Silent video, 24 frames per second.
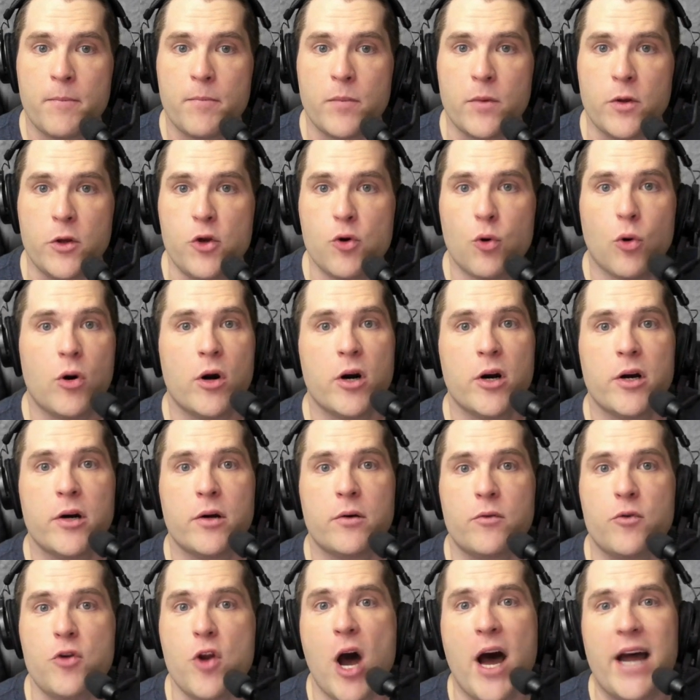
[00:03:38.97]
you're
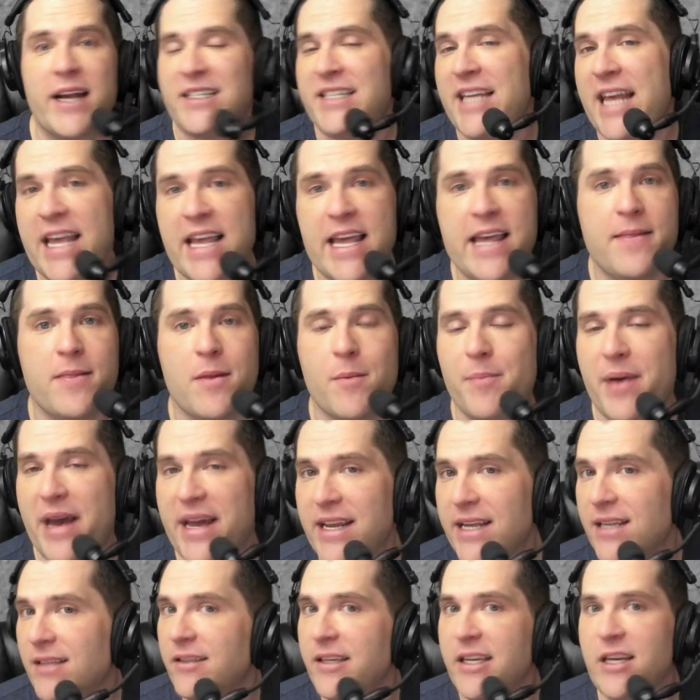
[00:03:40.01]
not taking the
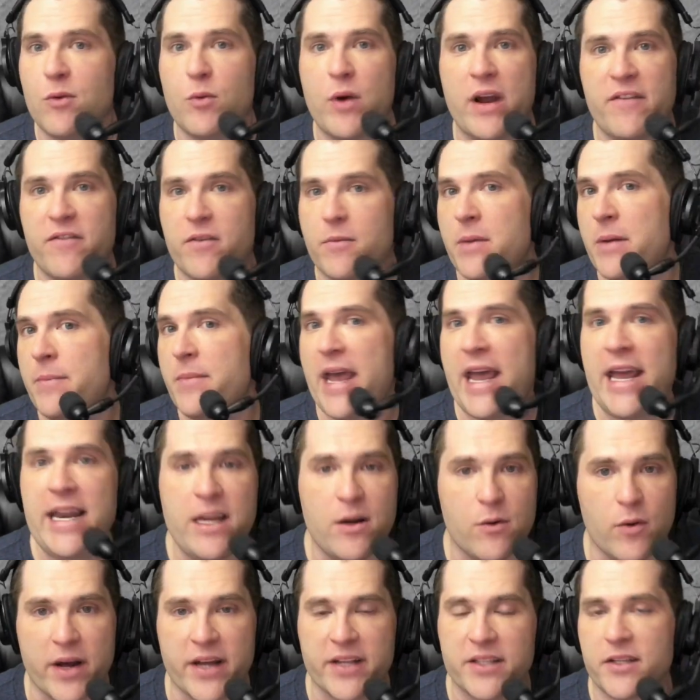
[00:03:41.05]
betting lead away from him
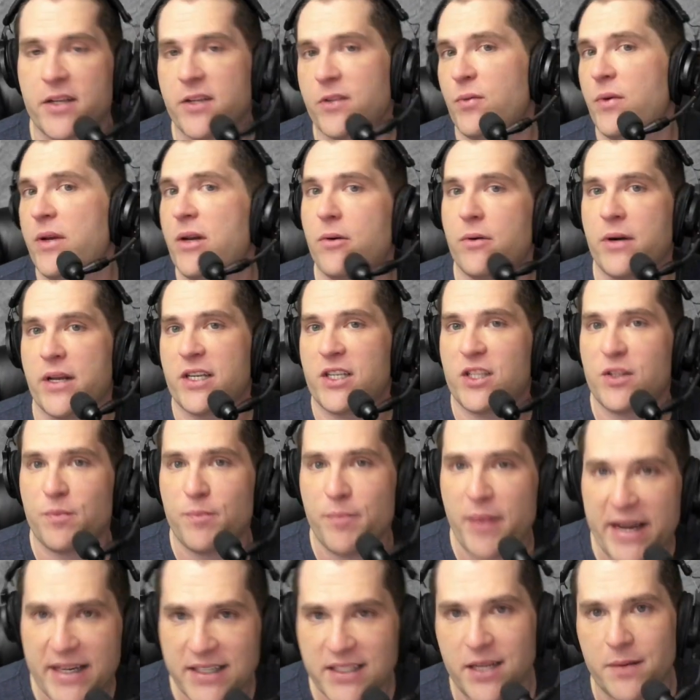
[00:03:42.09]
anyways because we don't
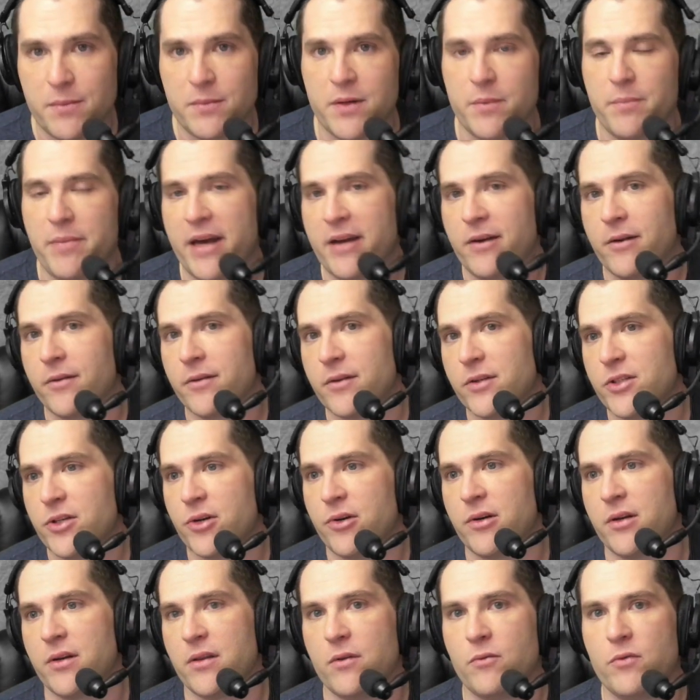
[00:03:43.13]
expect him to bet on the
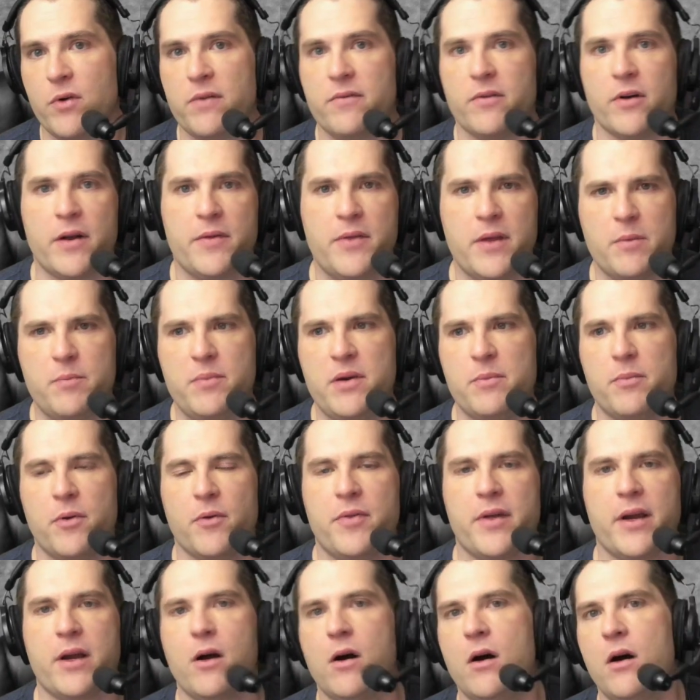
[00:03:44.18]
turn and the river. I think people
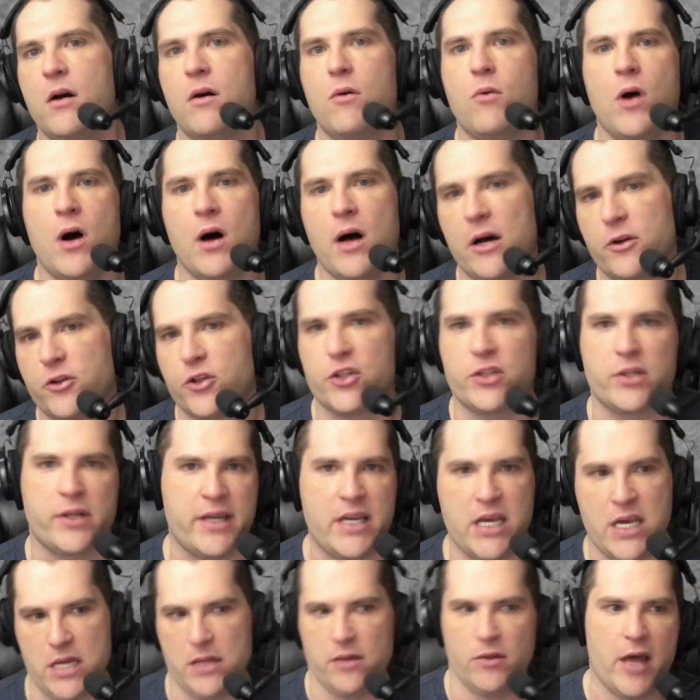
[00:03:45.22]
think, "Oh, well, I'll just
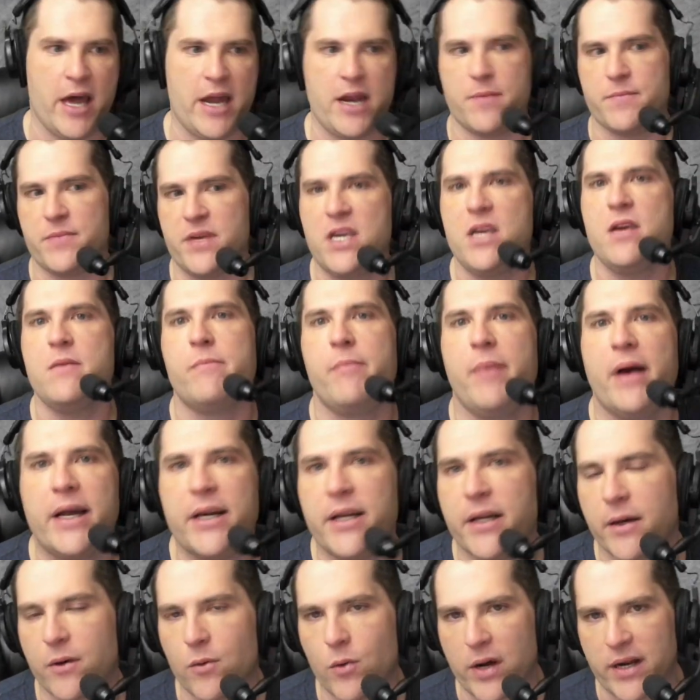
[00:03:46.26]
keep, let him keep
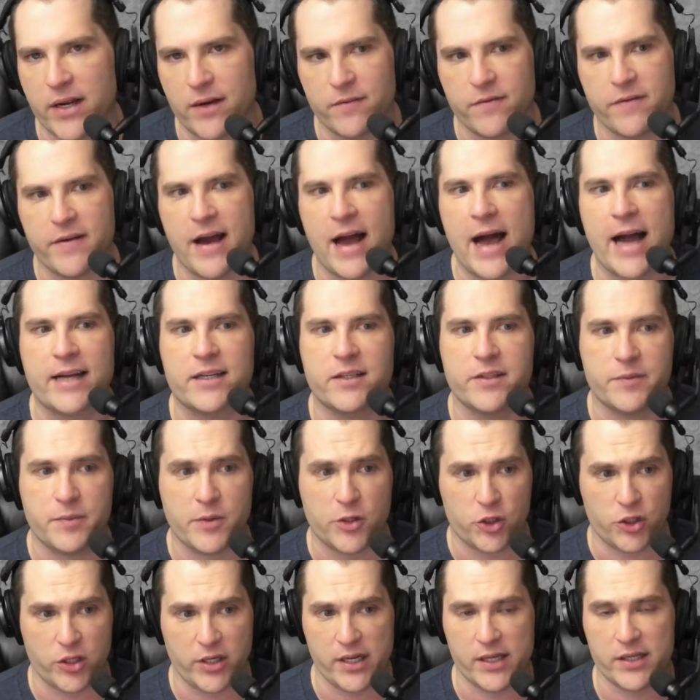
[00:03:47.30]
betting," when in fact,
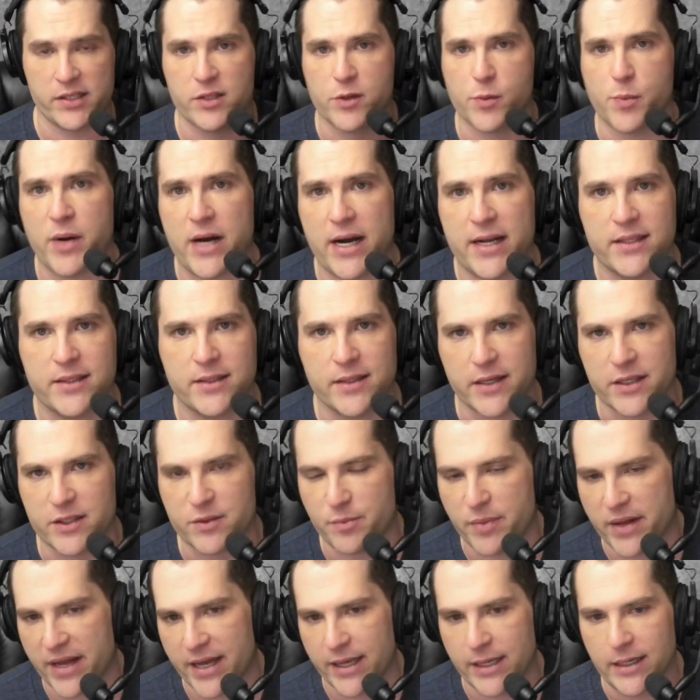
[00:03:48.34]
especially against a pot size
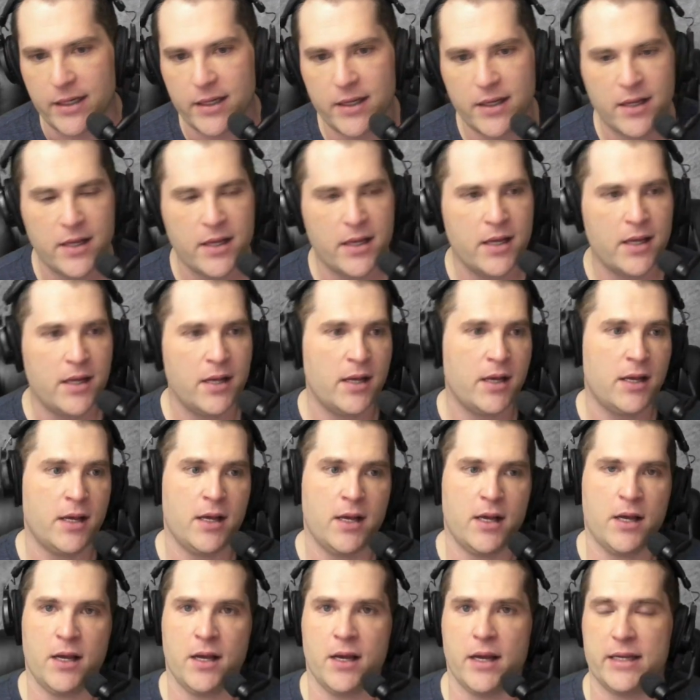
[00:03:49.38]
bet,
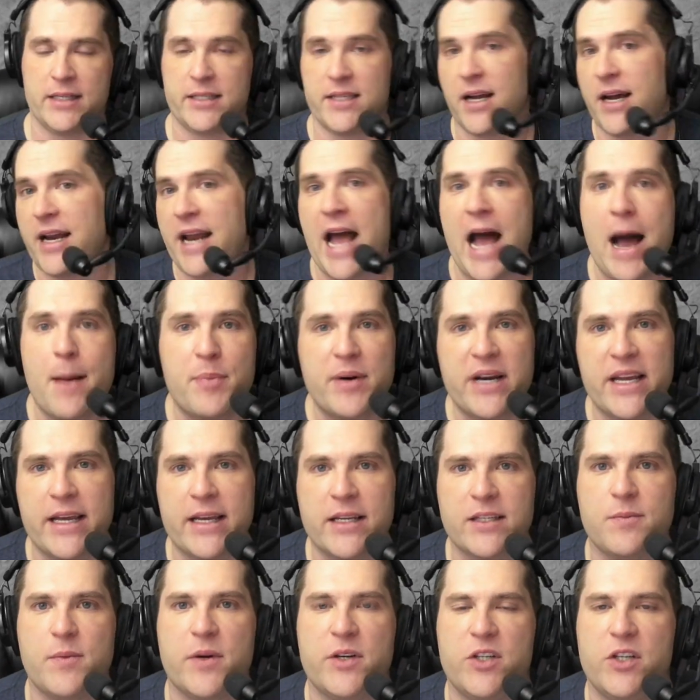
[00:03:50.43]
it's not happening
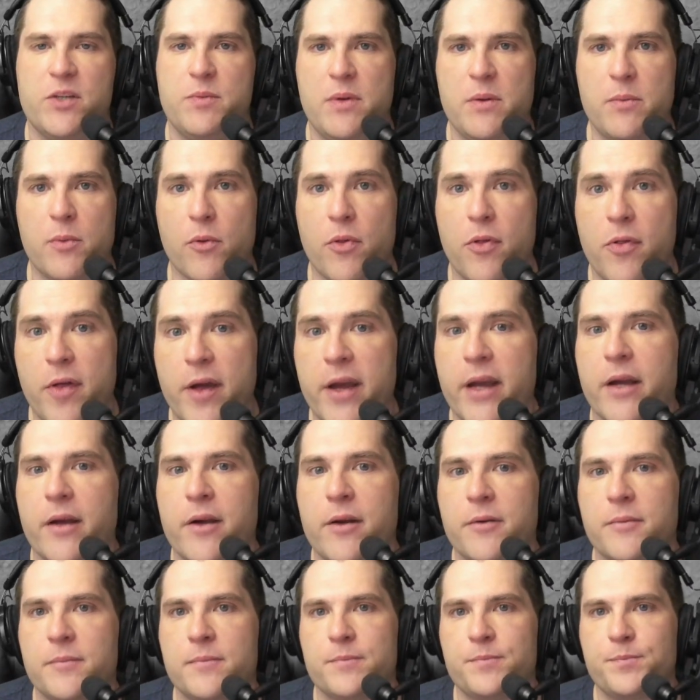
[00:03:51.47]
as much as people
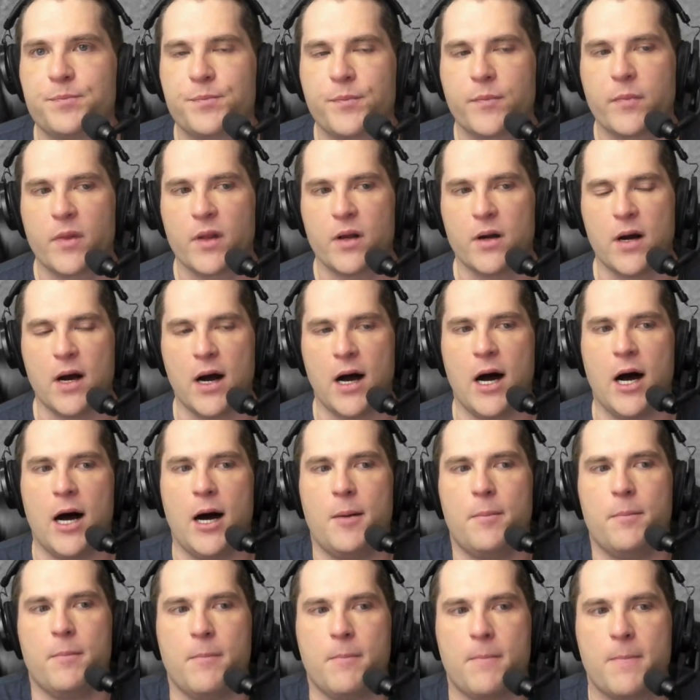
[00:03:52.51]
think.
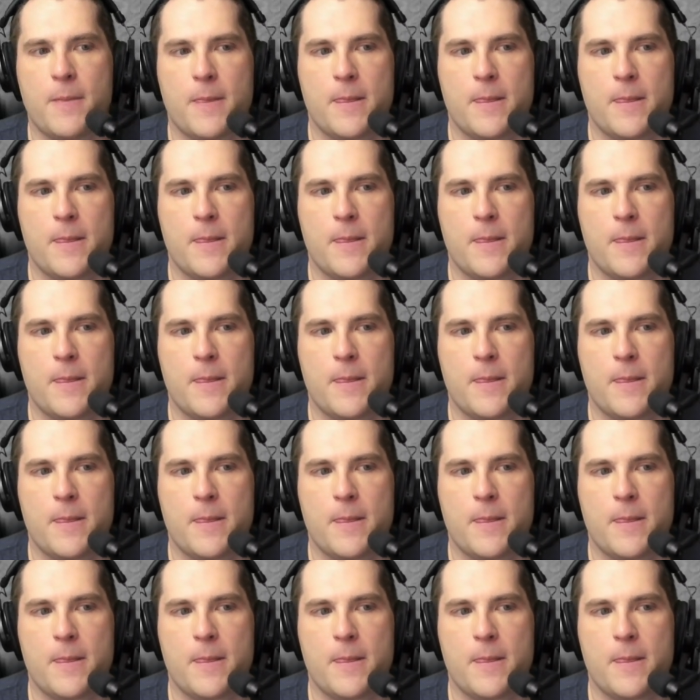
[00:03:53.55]
Um,